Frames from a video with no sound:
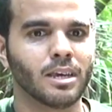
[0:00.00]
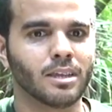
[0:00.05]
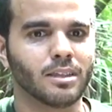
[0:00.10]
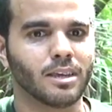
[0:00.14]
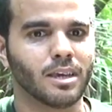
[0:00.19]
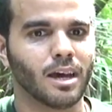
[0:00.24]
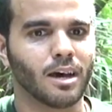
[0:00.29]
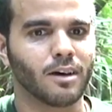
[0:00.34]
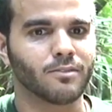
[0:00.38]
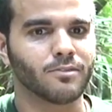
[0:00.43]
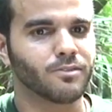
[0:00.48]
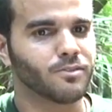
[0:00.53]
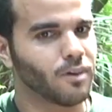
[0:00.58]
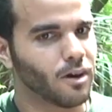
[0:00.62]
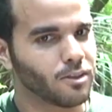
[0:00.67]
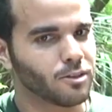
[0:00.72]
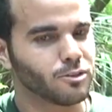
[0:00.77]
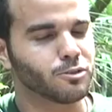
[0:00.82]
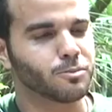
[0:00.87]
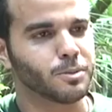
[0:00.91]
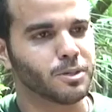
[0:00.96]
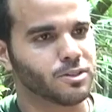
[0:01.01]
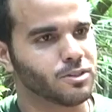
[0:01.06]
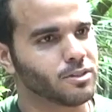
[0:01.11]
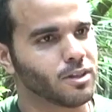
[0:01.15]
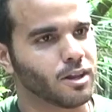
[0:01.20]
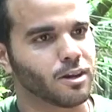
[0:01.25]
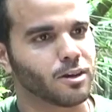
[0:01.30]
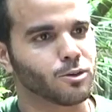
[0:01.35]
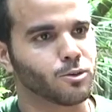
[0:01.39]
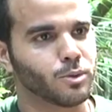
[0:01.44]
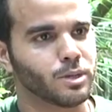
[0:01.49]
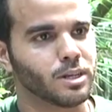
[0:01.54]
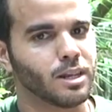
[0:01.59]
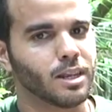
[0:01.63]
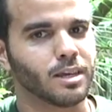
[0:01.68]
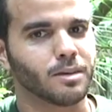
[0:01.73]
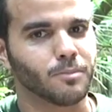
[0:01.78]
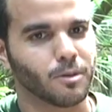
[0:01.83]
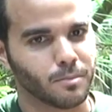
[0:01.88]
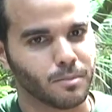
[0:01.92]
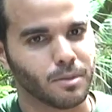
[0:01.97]
They have other species that are
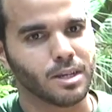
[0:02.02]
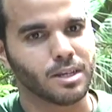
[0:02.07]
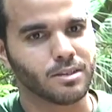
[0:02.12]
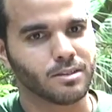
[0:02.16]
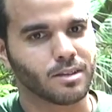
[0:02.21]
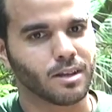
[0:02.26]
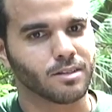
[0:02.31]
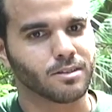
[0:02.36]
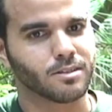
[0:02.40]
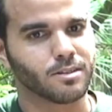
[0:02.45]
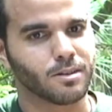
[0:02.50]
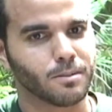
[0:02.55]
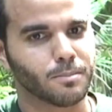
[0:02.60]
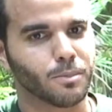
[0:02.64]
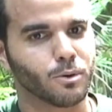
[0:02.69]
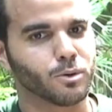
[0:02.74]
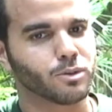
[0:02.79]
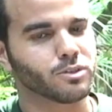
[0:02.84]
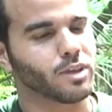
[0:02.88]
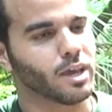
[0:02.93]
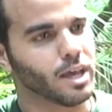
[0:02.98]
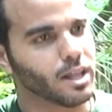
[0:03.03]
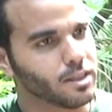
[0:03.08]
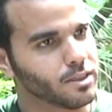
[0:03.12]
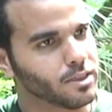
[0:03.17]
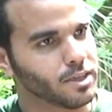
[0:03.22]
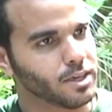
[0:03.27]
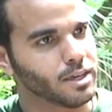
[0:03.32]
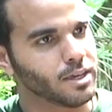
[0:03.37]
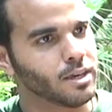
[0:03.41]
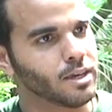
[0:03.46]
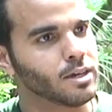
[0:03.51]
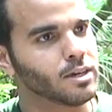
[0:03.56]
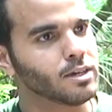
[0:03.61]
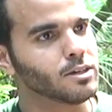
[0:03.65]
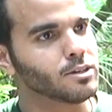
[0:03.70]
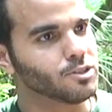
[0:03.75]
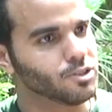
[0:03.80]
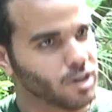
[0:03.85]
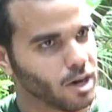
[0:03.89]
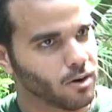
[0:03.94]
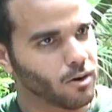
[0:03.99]
dwindling, but Belize can still boast a healthy
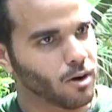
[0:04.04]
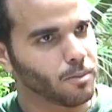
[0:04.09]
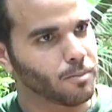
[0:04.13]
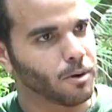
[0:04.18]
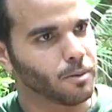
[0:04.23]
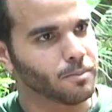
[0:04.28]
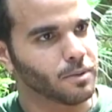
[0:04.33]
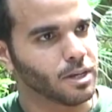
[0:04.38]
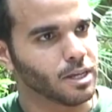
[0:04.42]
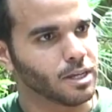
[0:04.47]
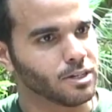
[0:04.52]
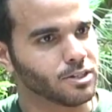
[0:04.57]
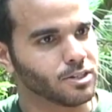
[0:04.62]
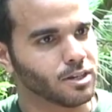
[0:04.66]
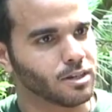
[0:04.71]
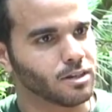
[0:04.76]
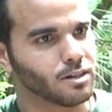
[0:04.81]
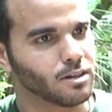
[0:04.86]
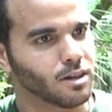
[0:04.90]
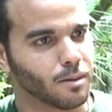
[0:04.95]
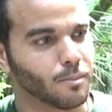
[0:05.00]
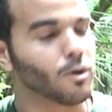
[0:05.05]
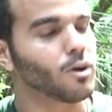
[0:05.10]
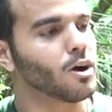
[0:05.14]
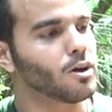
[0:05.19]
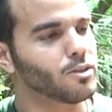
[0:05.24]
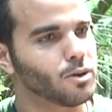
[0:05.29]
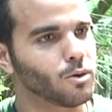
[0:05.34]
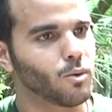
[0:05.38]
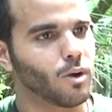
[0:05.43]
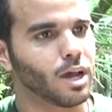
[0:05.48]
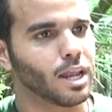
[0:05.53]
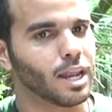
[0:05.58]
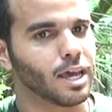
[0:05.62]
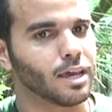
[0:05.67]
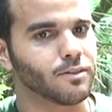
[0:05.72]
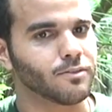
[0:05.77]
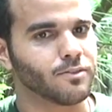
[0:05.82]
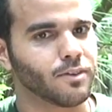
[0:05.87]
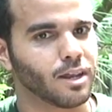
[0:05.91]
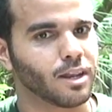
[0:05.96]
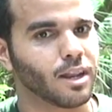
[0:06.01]
jaguar population, among other
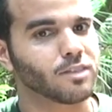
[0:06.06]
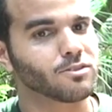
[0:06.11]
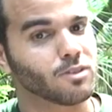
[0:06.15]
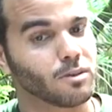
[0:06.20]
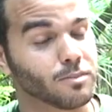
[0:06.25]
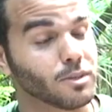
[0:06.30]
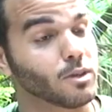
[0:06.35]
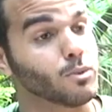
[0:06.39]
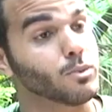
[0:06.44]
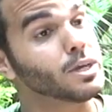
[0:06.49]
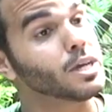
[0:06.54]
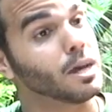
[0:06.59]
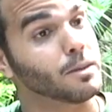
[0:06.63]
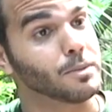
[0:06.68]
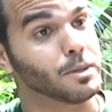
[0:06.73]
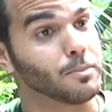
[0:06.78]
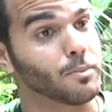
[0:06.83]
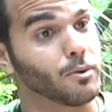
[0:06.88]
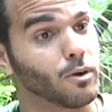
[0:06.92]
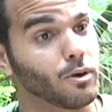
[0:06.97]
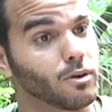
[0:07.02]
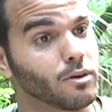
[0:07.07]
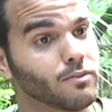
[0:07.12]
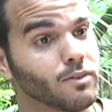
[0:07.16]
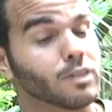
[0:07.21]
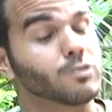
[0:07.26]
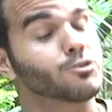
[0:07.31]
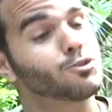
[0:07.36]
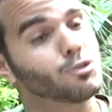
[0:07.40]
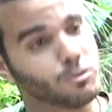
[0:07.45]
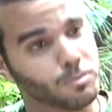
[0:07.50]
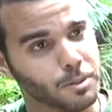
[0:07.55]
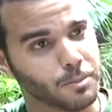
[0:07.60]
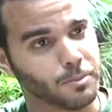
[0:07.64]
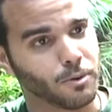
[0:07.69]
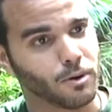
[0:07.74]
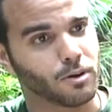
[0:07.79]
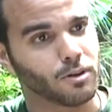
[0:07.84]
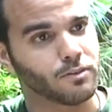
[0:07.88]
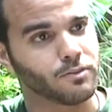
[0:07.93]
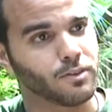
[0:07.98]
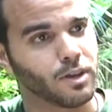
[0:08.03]
wildlife, and that's something we can be proud of and should be
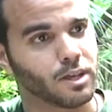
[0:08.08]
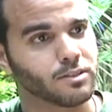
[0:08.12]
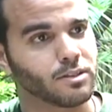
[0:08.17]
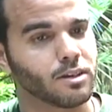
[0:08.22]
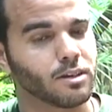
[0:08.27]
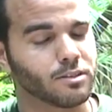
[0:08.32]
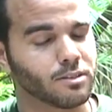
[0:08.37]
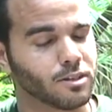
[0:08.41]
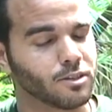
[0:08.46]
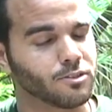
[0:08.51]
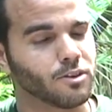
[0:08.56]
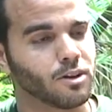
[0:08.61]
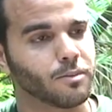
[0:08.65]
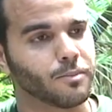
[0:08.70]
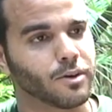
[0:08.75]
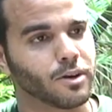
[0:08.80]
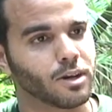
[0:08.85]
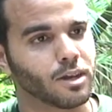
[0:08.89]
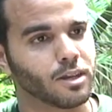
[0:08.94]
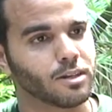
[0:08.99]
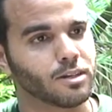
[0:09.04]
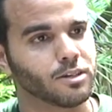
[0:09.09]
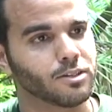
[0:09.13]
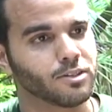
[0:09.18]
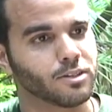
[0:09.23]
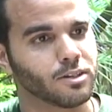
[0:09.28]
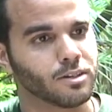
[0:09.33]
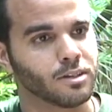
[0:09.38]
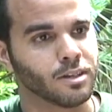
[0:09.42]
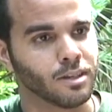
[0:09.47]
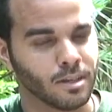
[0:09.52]
proud of as a Central American nation.